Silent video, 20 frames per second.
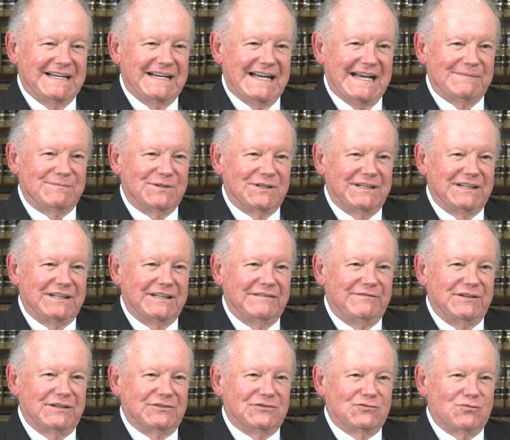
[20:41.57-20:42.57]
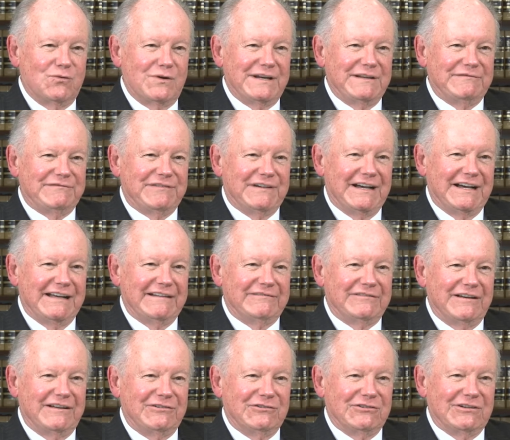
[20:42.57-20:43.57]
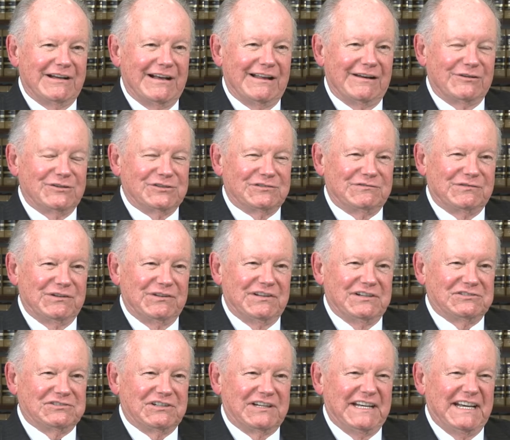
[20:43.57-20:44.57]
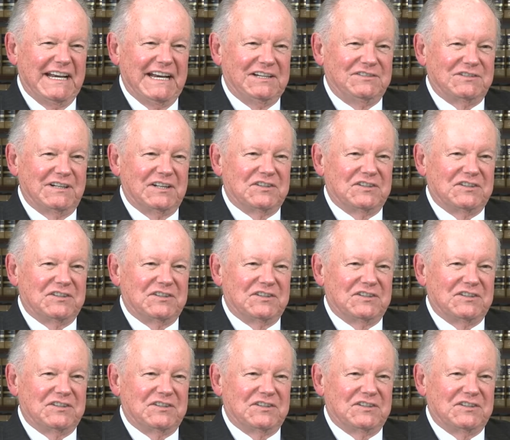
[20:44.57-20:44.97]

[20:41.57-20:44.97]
I'm going to give you $2,500 for this case,